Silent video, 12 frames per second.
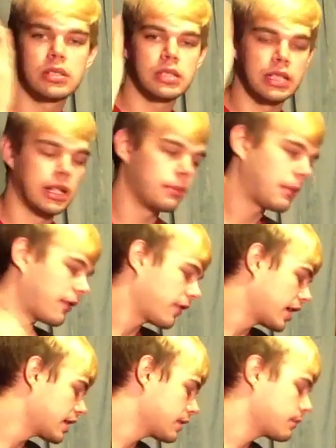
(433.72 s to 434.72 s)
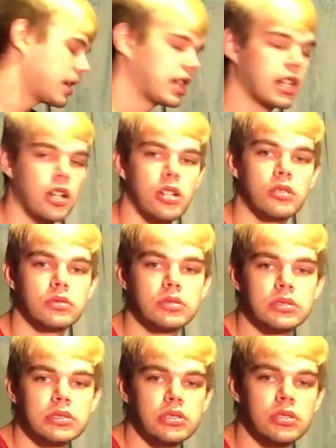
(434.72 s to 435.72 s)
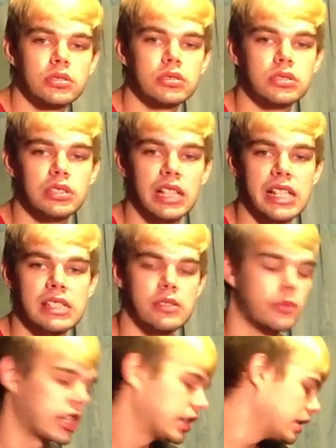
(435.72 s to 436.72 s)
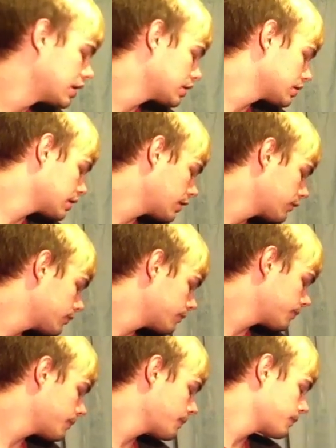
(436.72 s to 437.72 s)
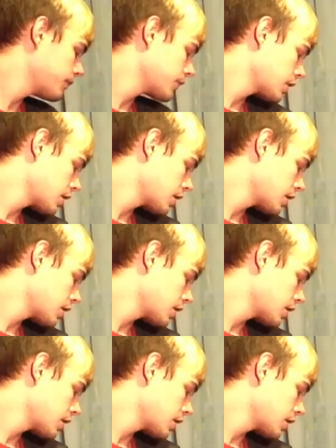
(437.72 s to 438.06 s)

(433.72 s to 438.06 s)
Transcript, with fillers: clean up my face, make it all less sweaty and stuff.